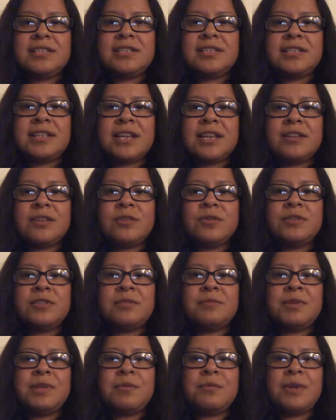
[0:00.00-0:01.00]

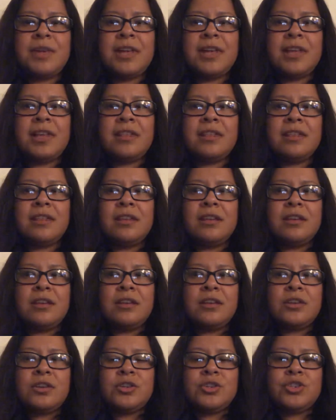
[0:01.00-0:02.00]
diagnosed me with
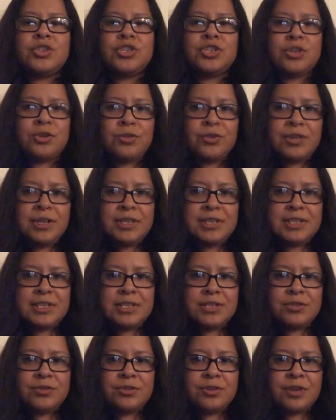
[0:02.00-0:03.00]
Sjogren
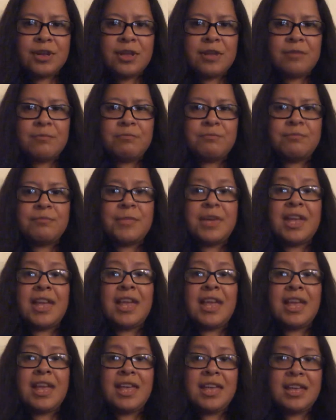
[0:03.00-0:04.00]
syndrome
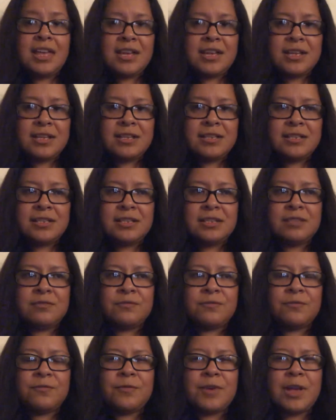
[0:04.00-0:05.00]
and
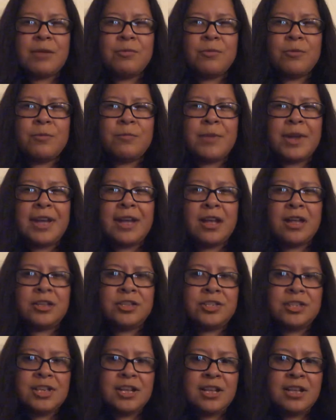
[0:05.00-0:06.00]

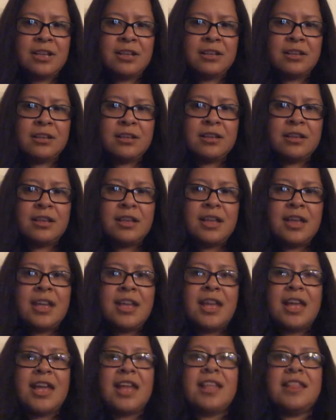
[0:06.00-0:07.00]
fibromyalgia,
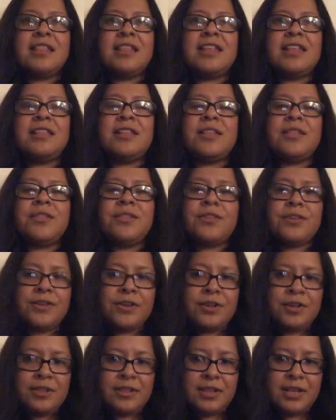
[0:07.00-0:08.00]
and then the
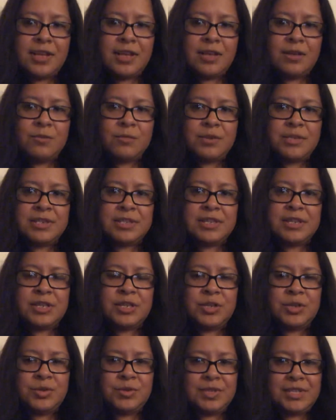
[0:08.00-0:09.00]
third thing was a
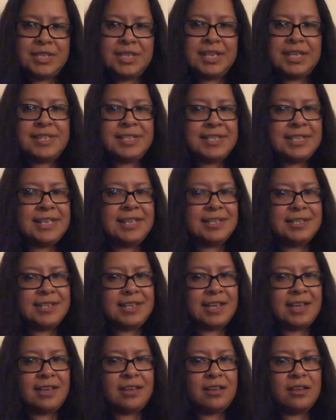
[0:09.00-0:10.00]

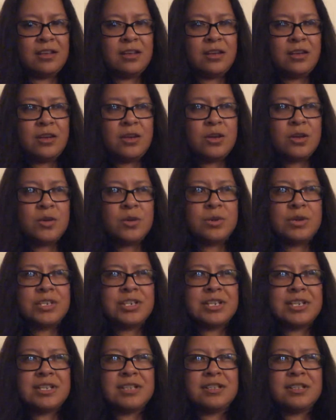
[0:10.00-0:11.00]
UCTD,
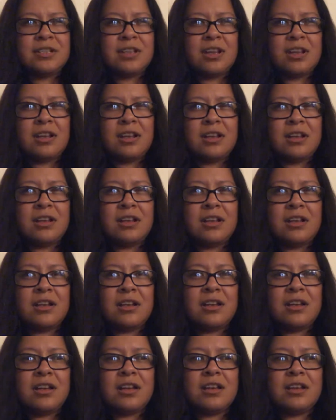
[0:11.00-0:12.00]
which is
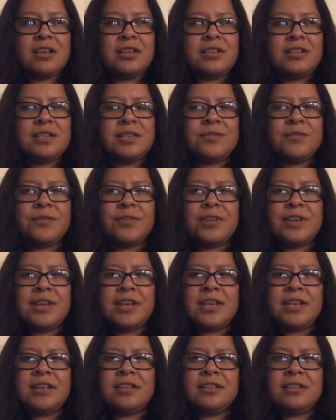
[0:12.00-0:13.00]

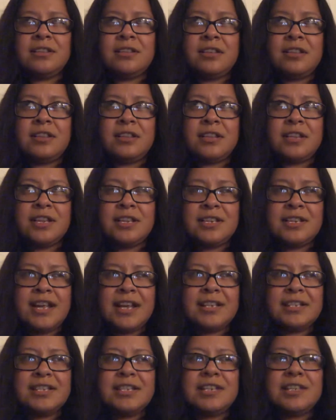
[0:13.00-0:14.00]
undifferentiated
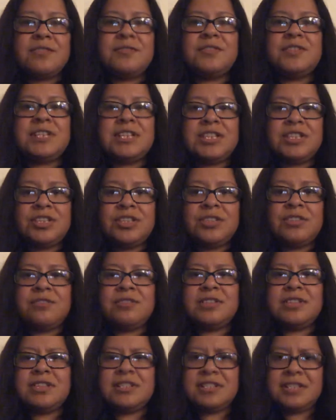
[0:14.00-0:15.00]
connective tissue
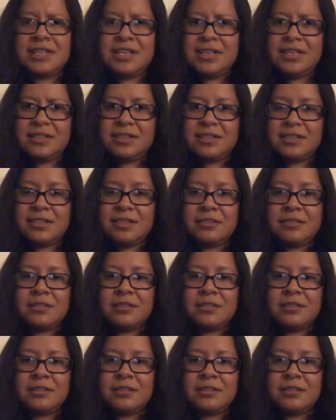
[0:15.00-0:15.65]
disease.